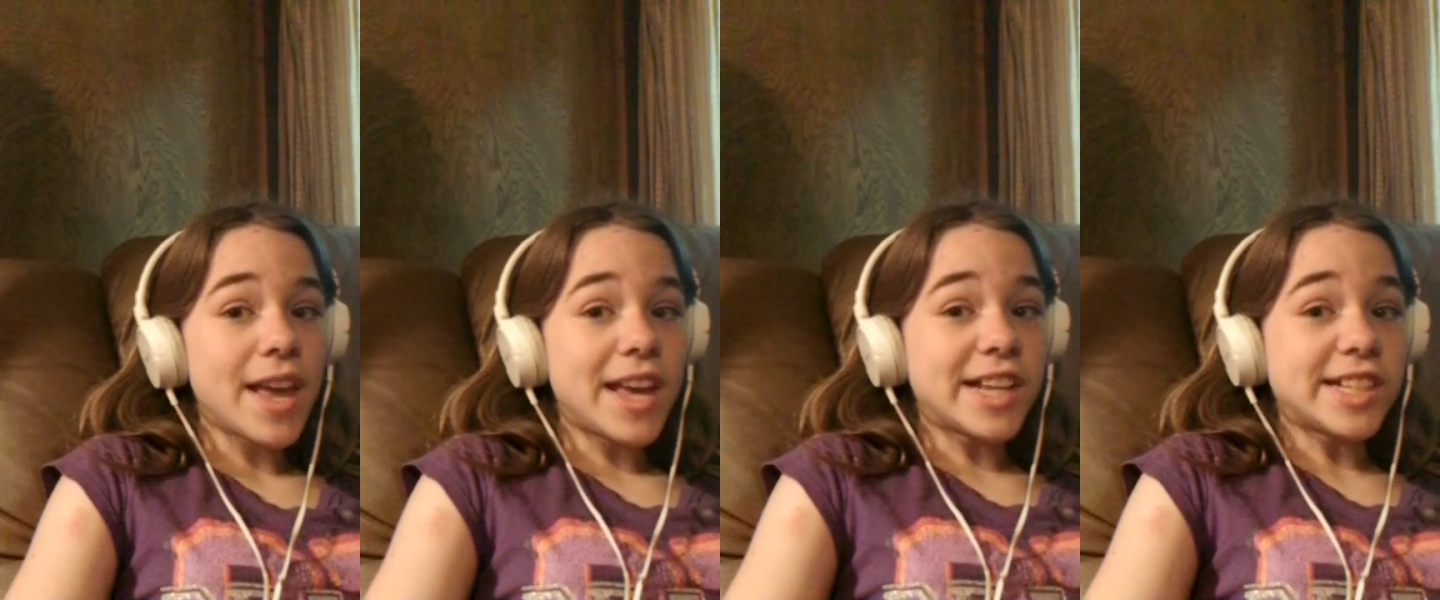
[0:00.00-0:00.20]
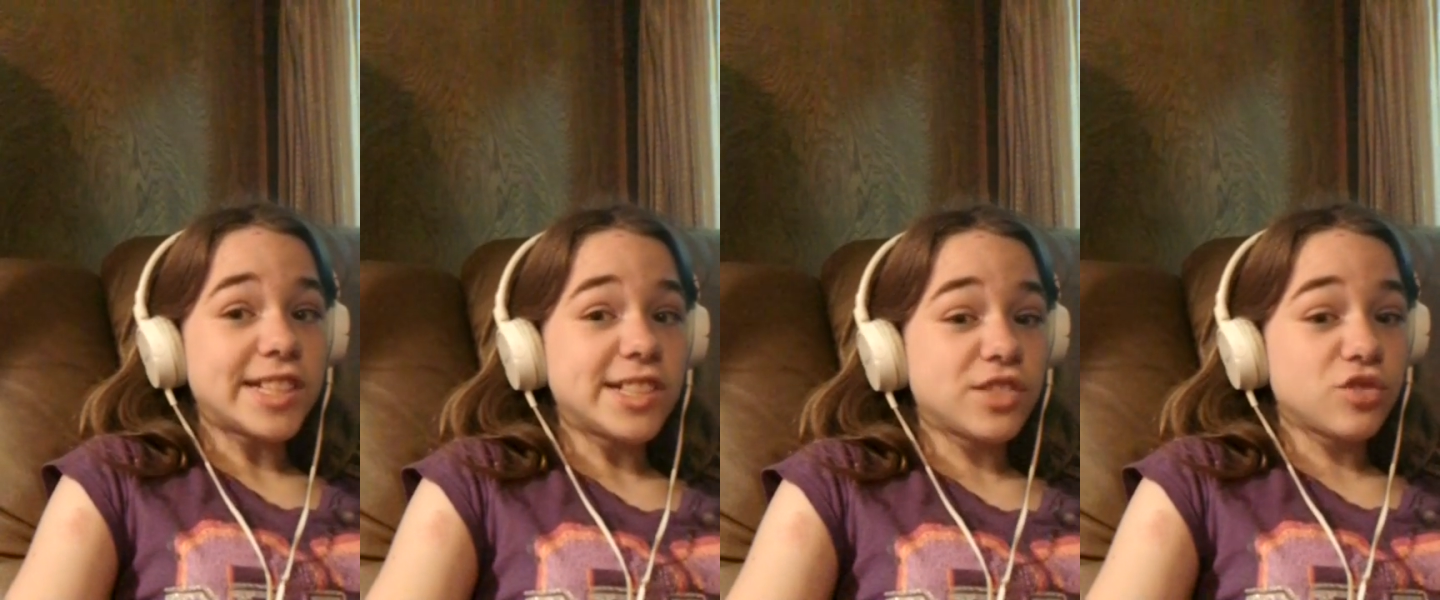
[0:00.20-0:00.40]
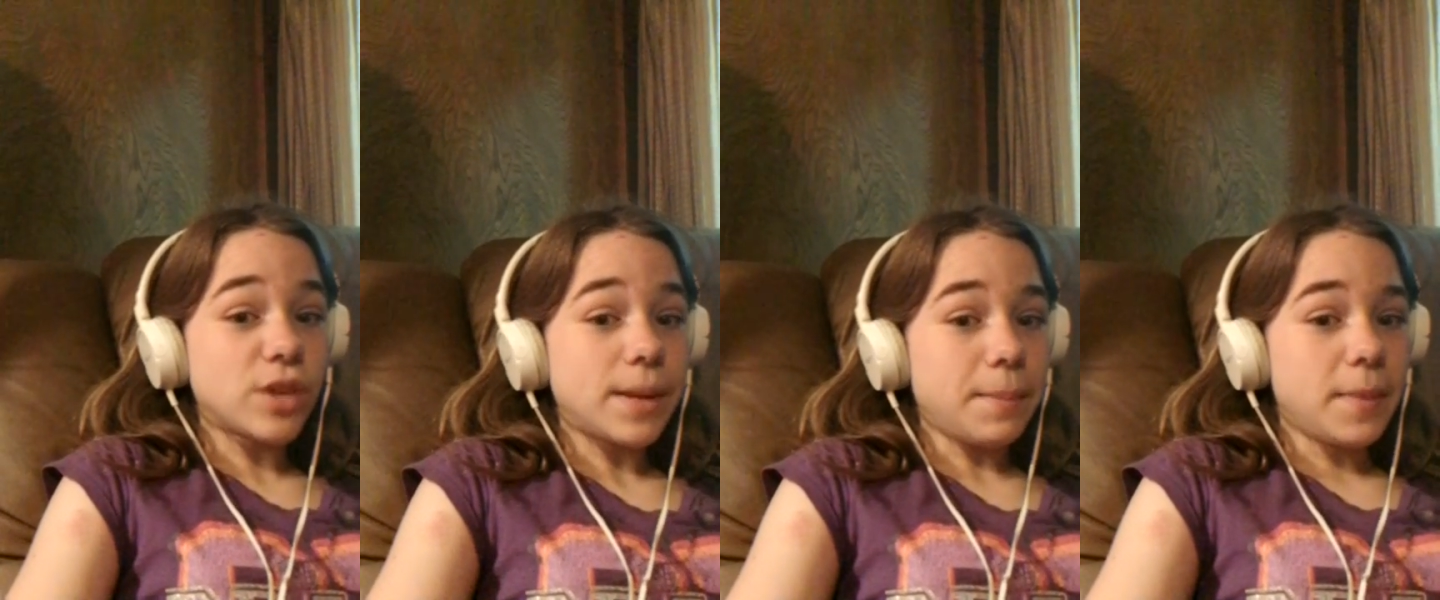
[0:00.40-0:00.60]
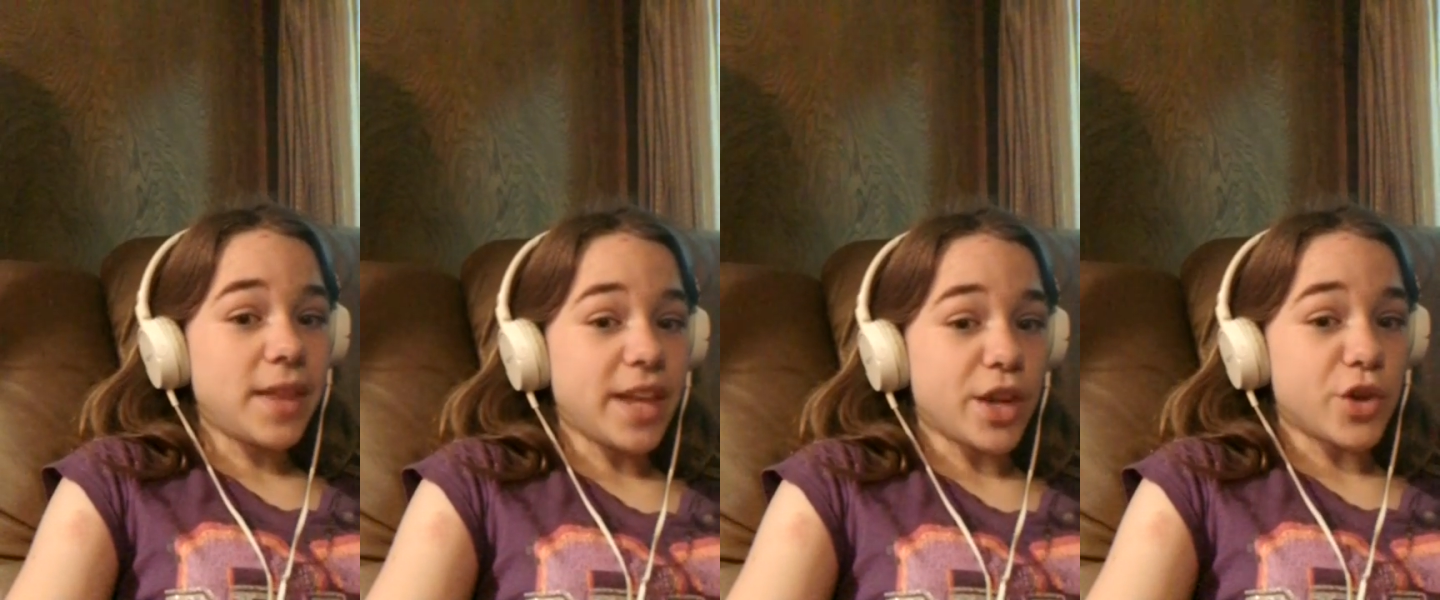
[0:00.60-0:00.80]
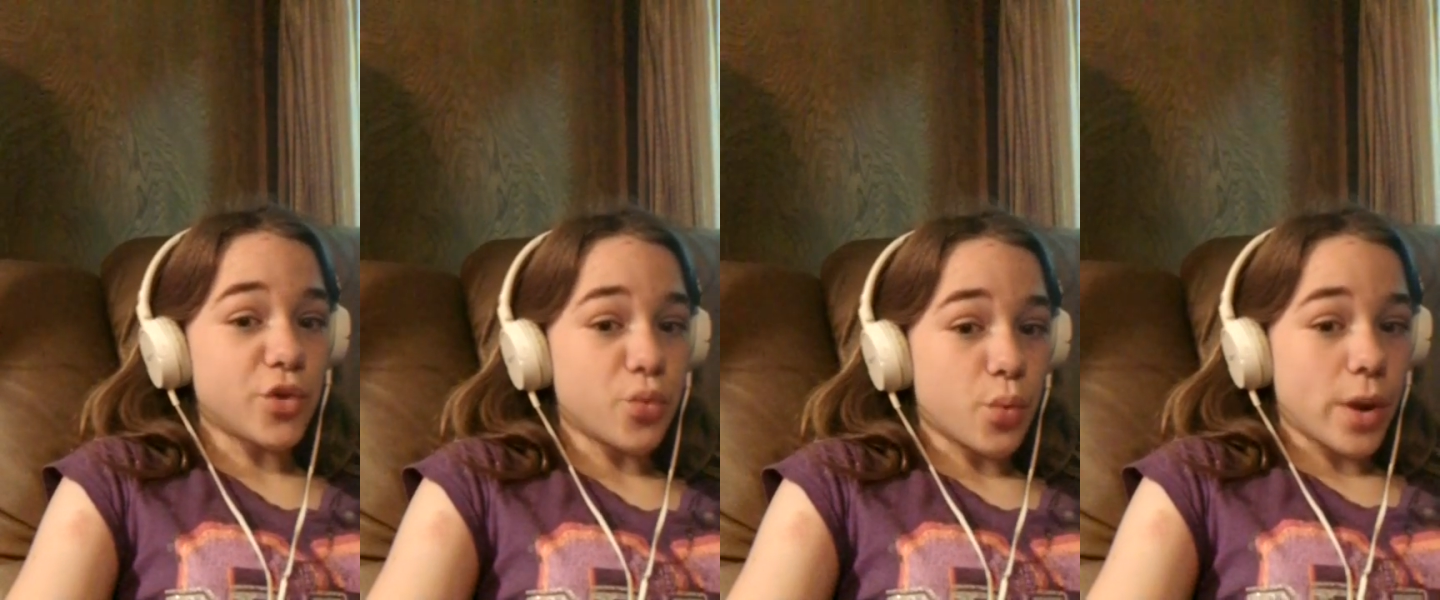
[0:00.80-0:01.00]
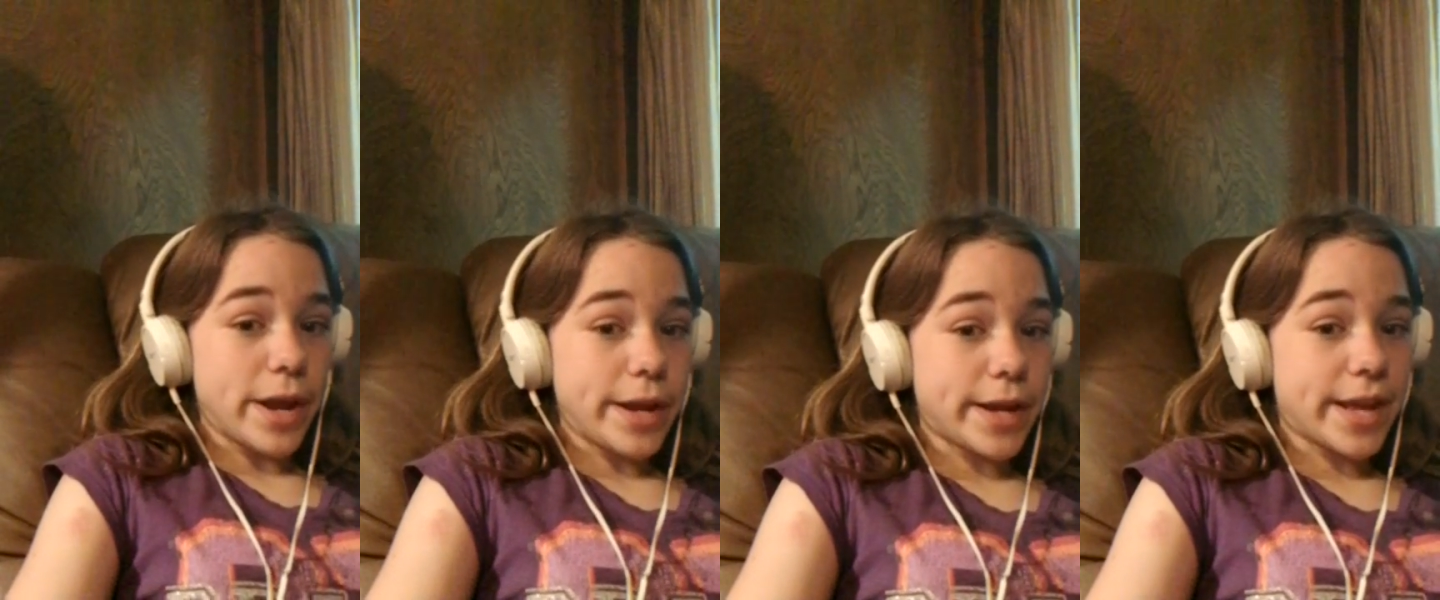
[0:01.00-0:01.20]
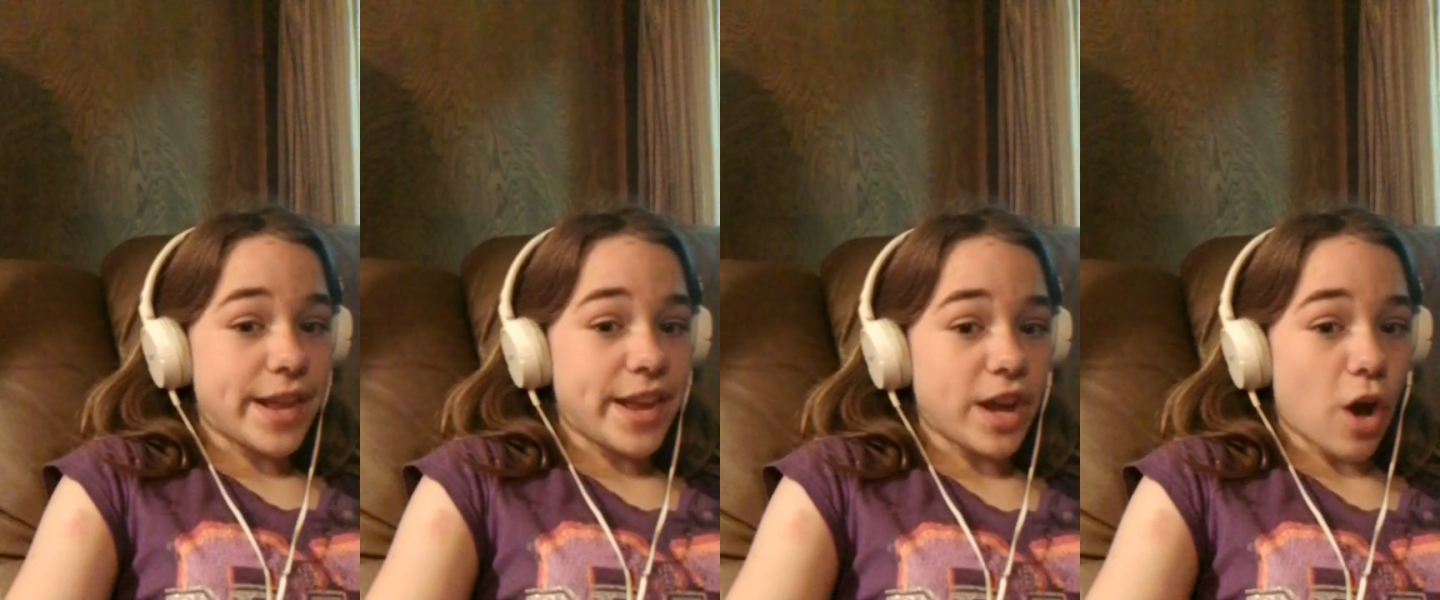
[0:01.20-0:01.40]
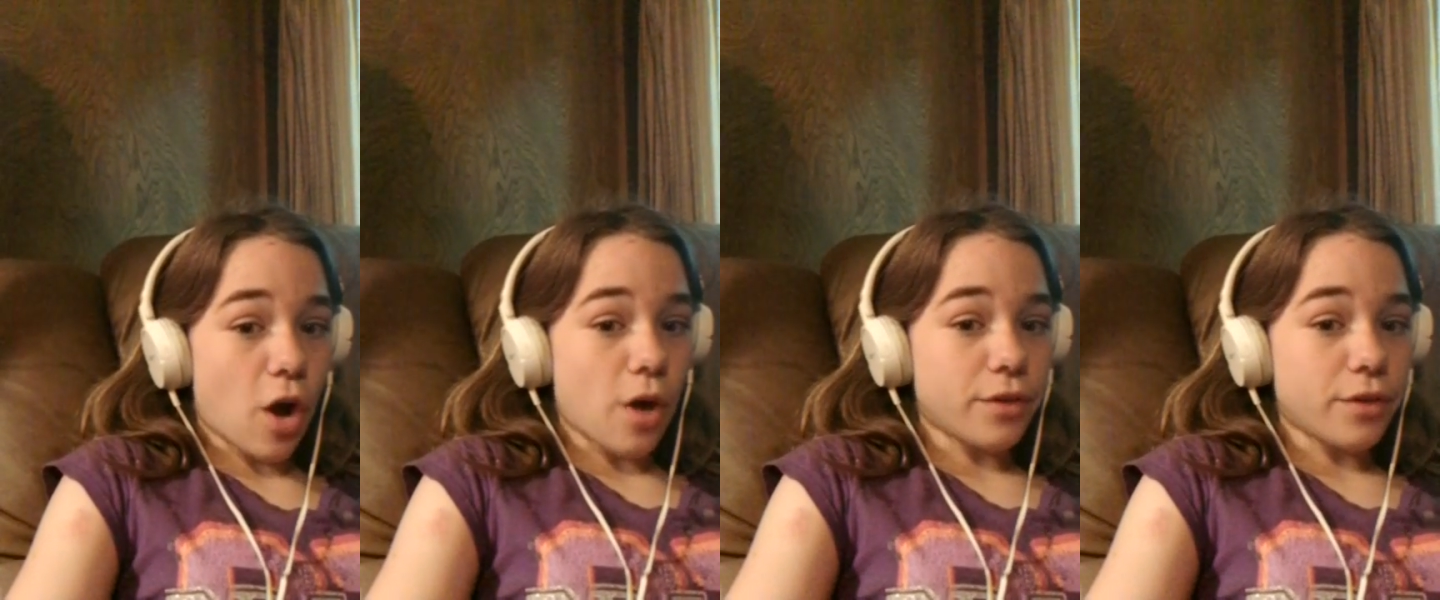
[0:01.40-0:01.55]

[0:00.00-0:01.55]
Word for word: extremely quick getting